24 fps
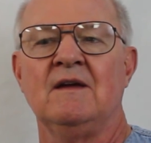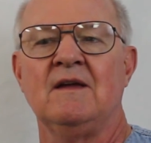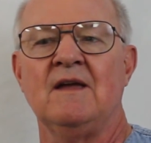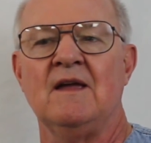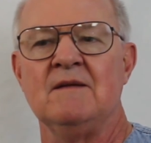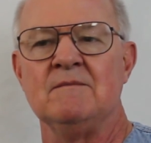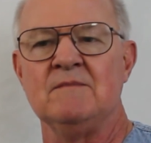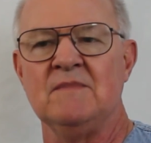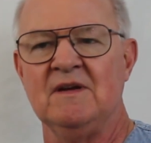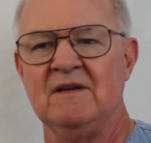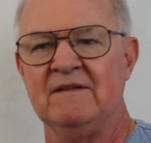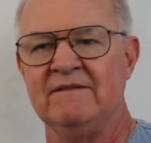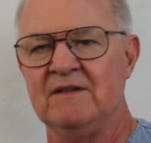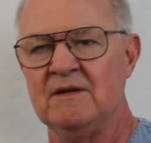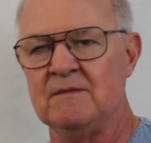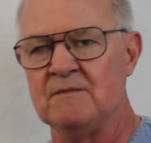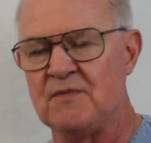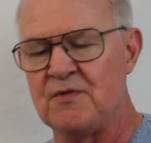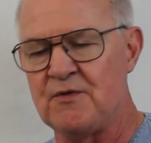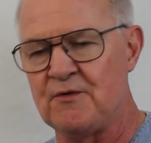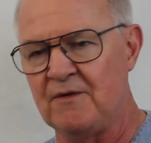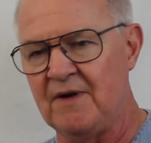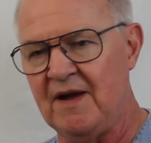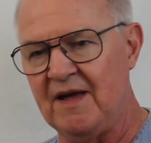can be
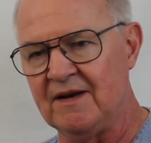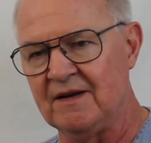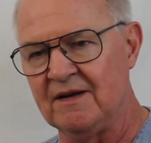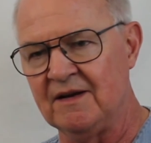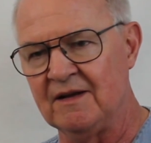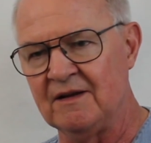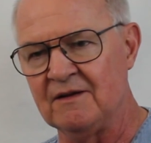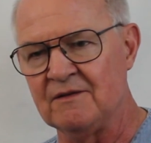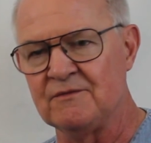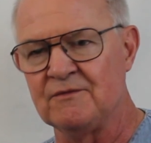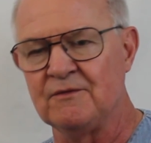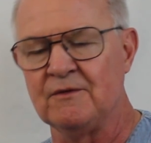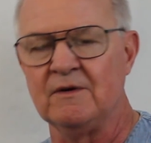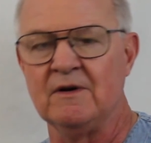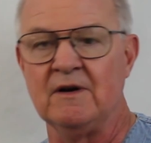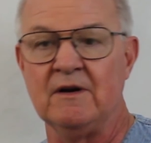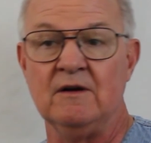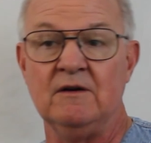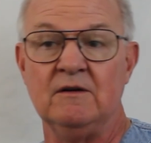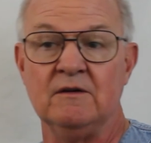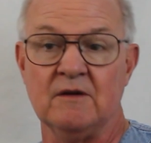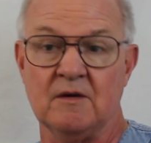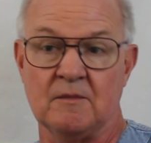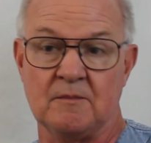limb-threatening for an
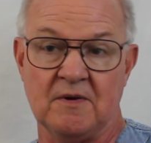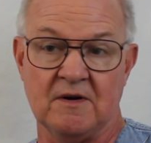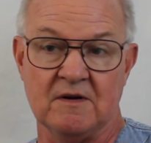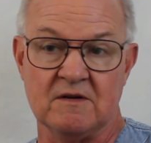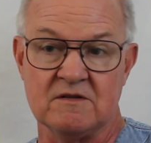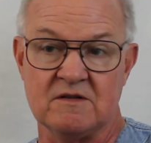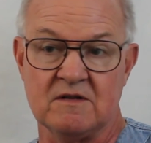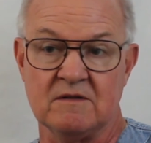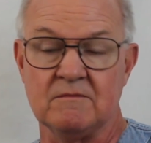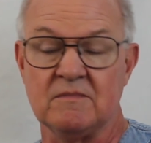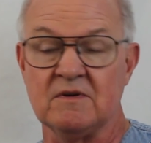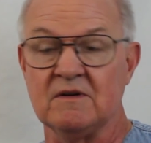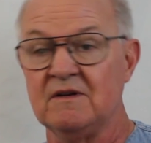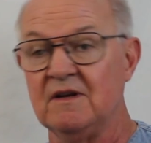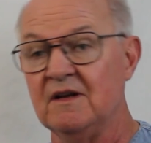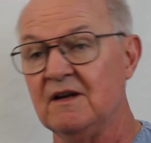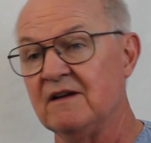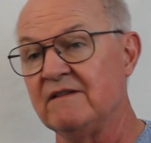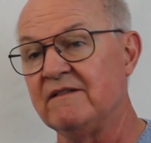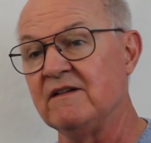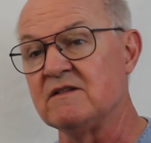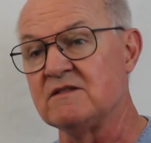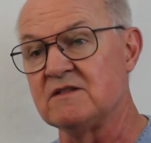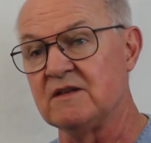older person,
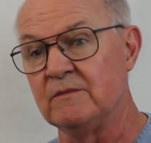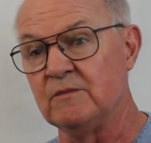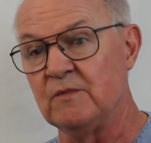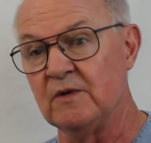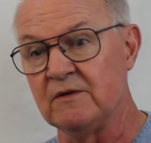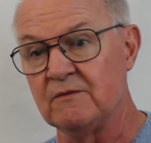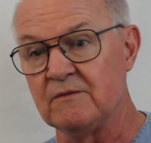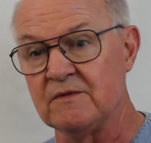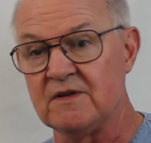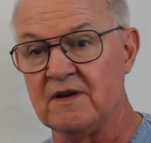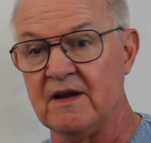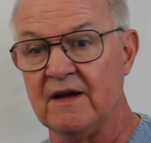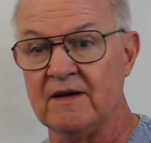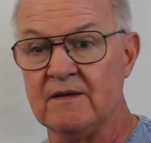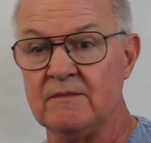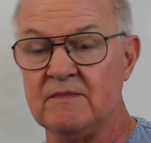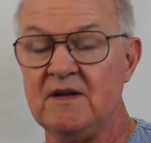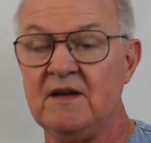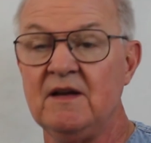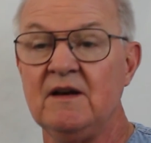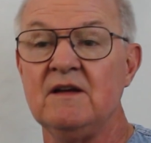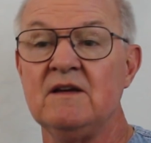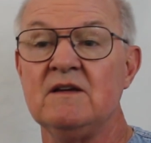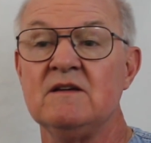particularly someone with
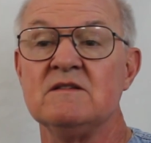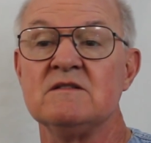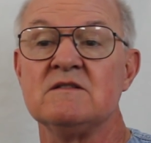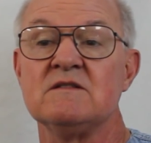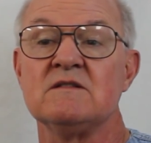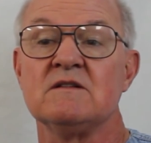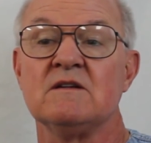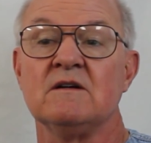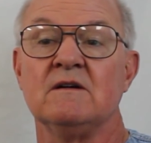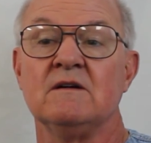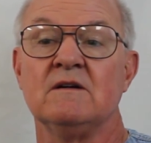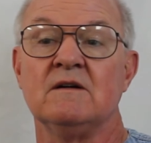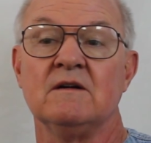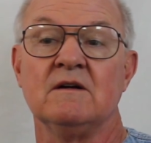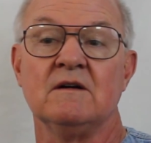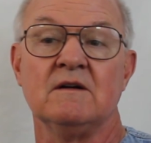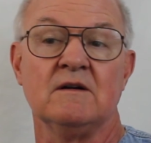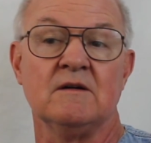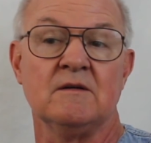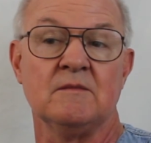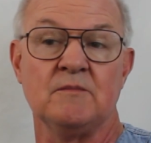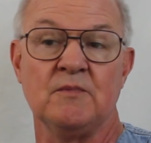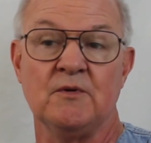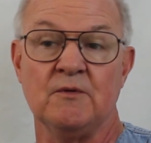diabetes
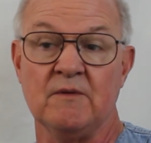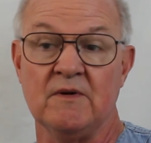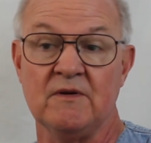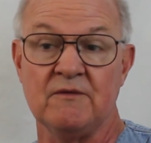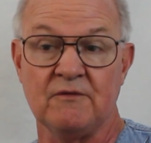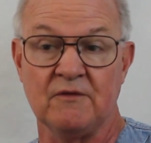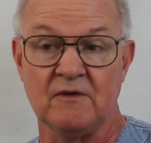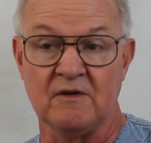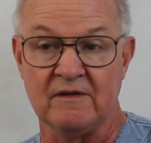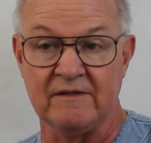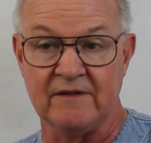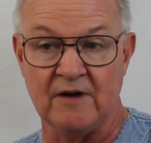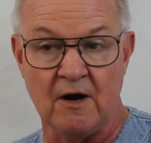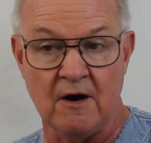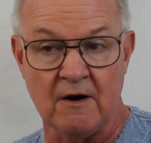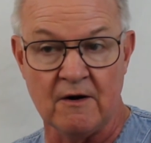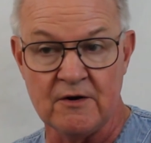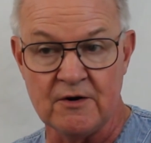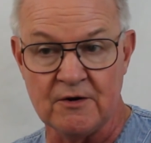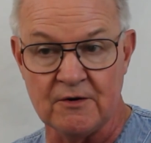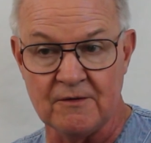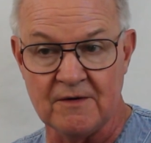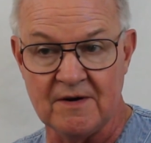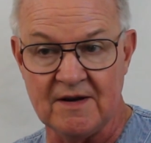or peripheral
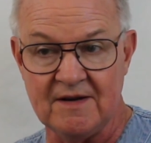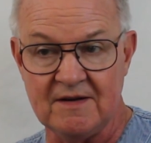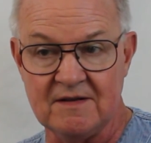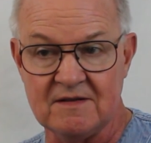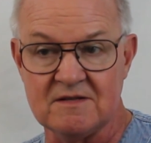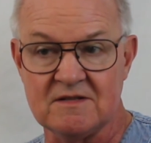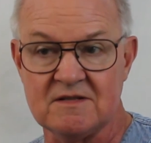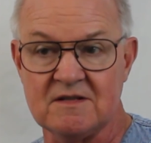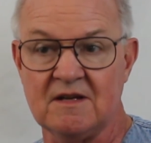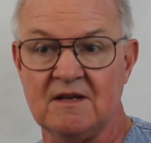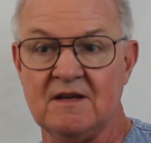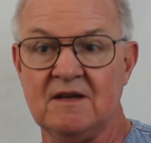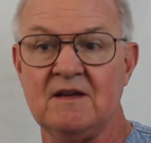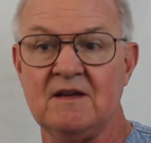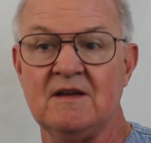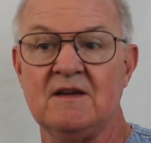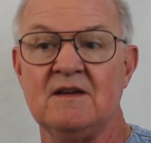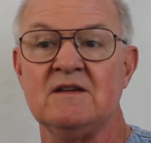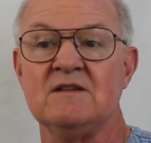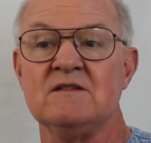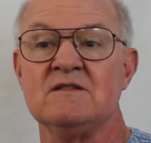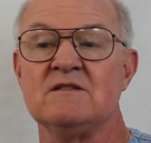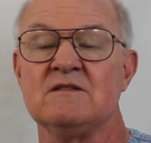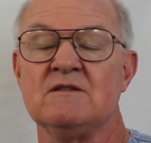artery
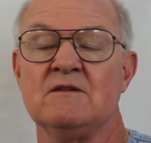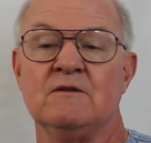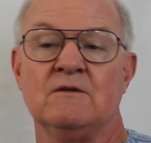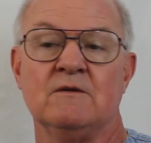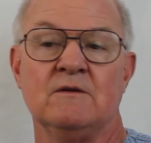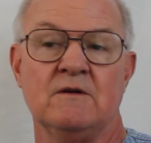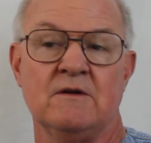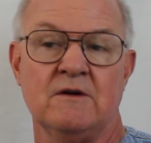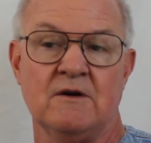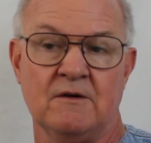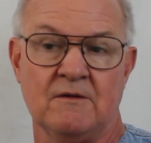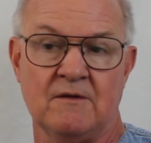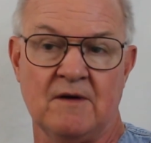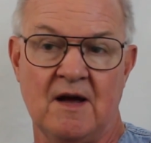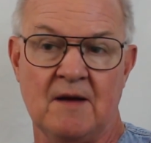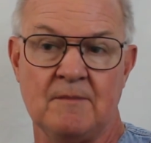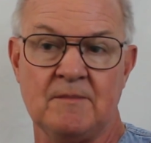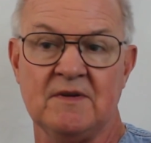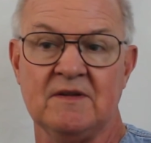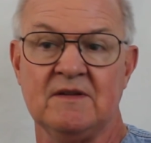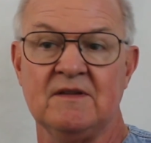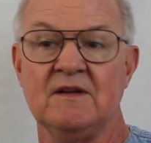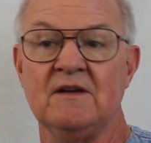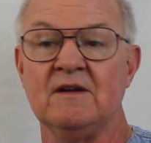disease or
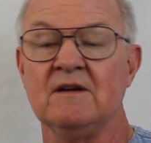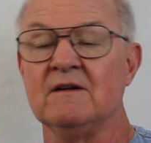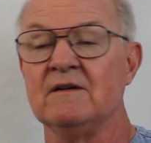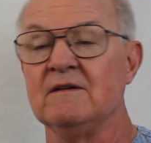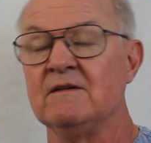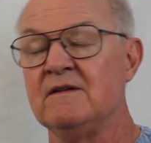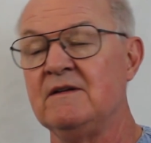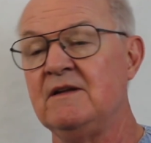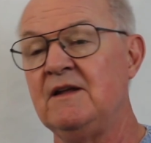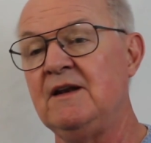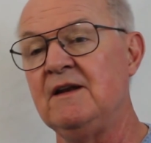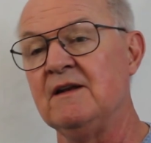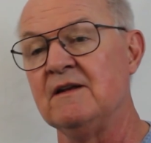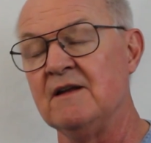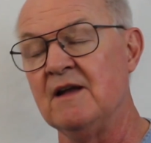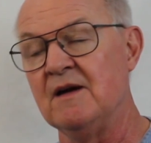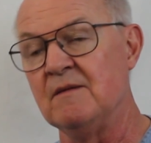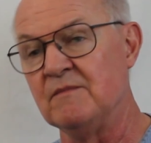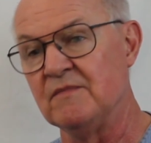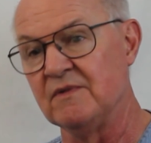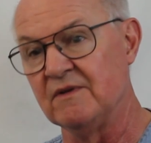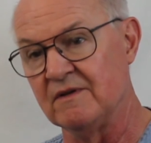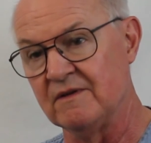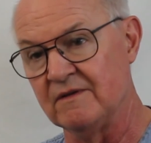neuropathy or any
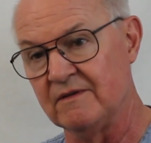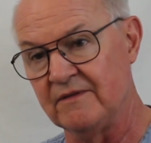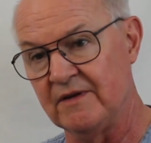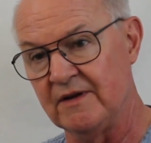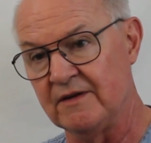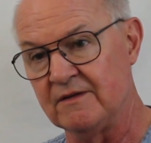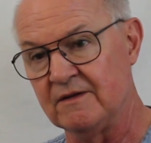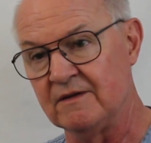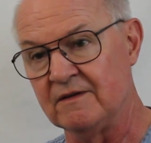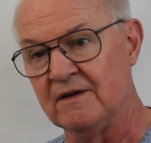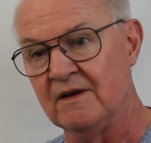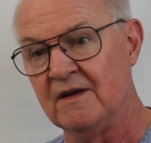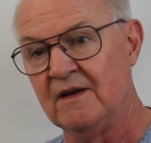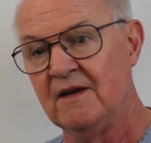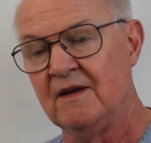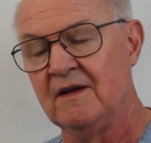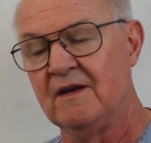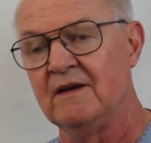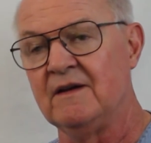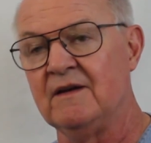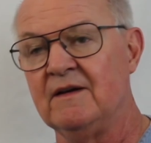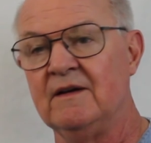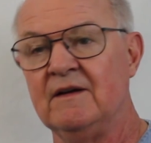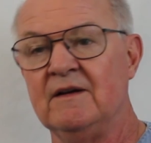number of other
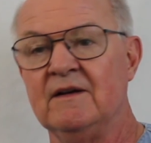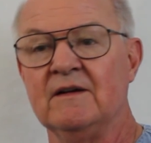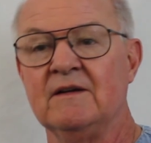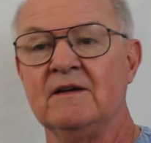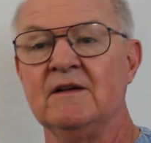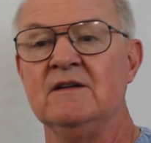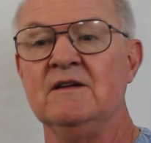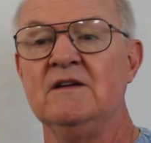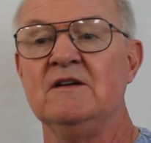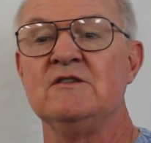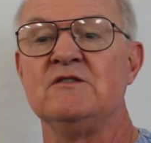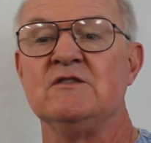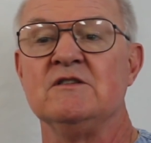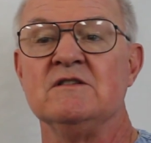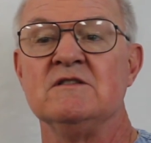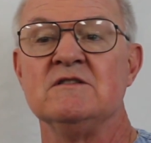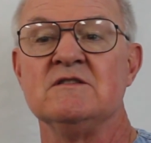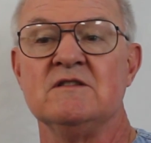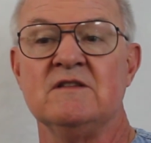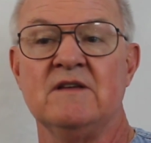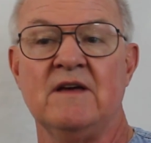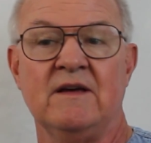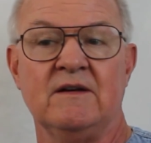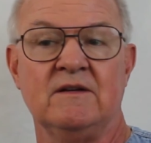
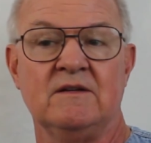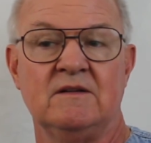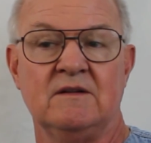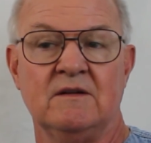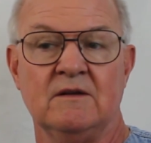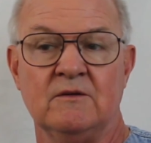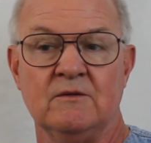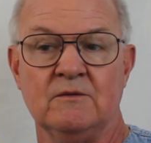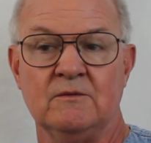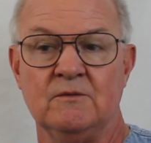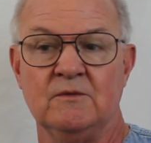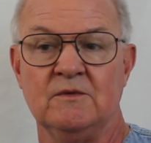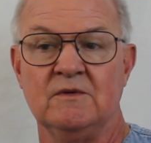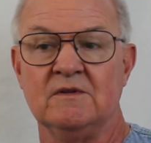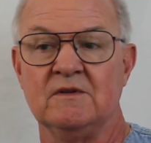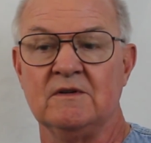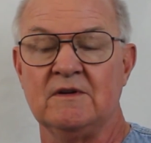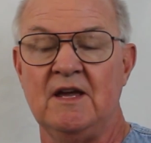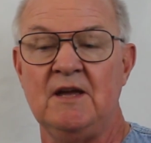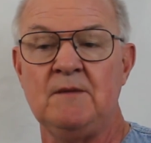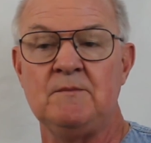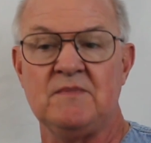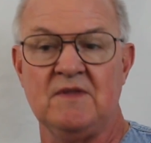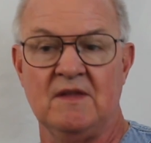conditions that will
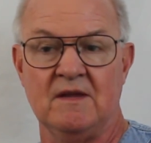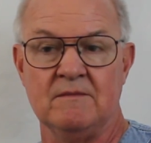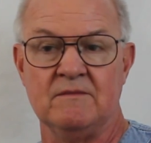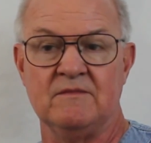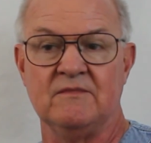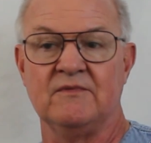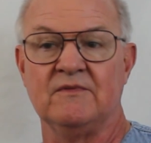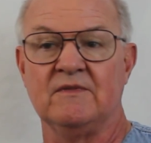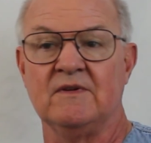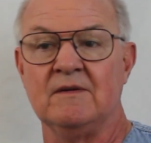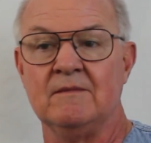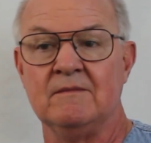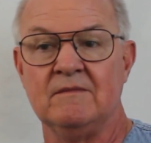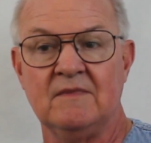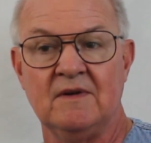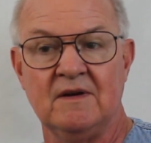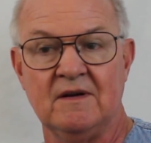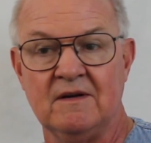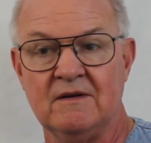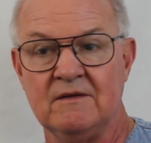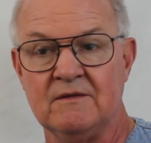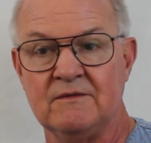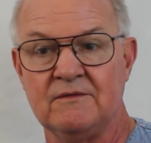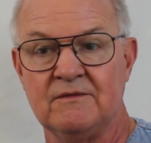keep them
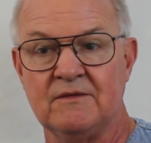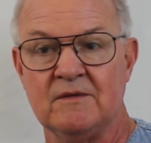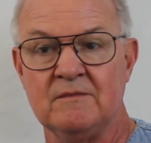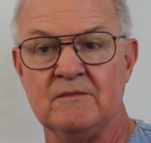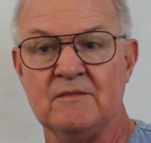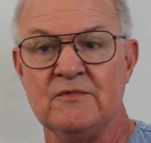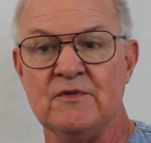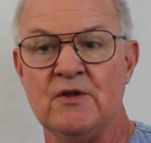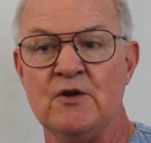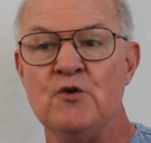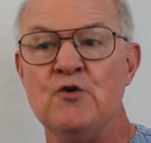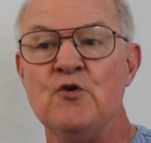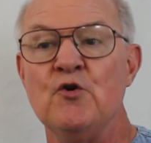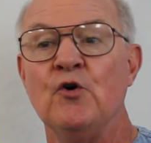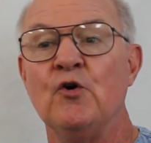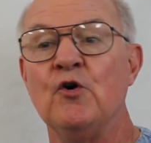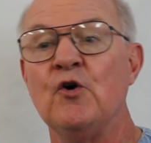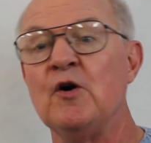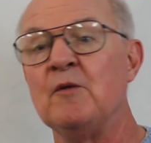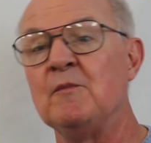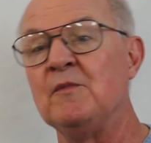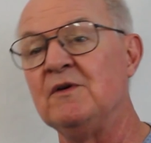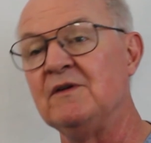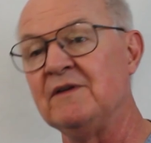from the
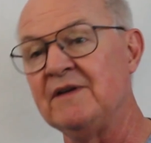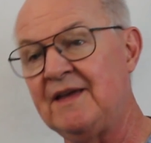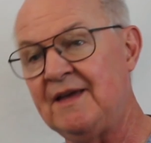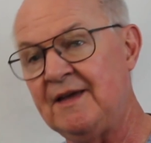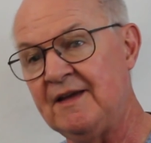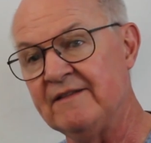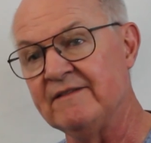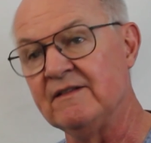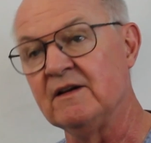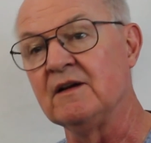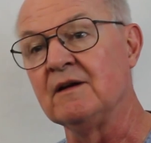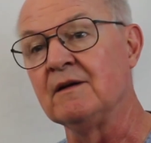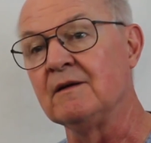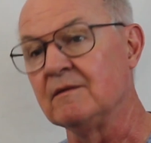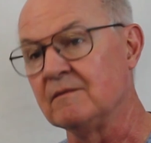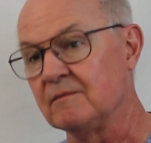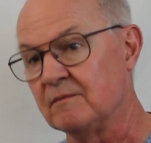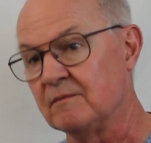normal healing